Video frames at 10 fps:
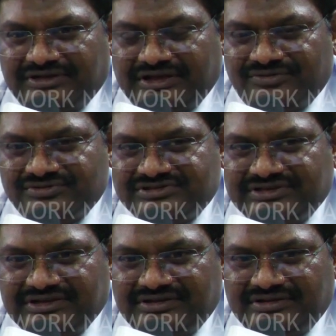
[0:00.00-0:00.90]

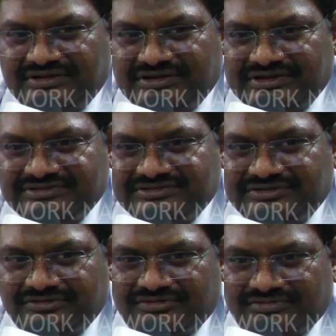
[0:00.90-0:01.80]
IOCL has
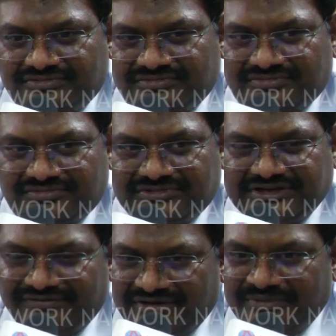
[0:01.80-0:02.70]

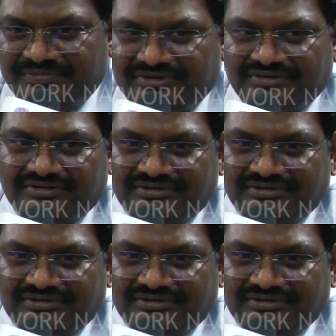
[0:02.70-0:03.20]
developed